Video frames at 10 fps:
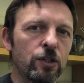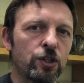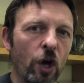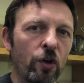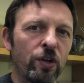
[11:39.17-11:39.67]

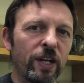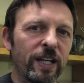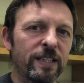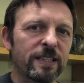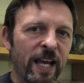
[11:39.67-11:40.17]
"John
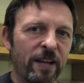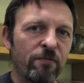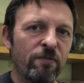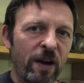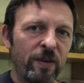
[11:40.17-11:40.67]
is a
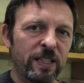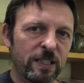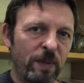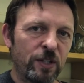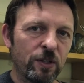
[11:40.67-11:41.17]
very
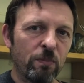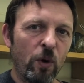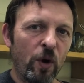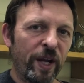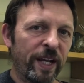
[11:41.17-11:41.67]
special
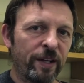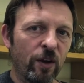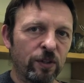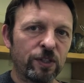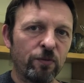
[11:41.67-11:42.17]
boy in
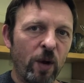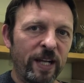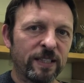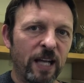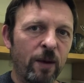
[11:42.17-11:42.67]
lots of ways.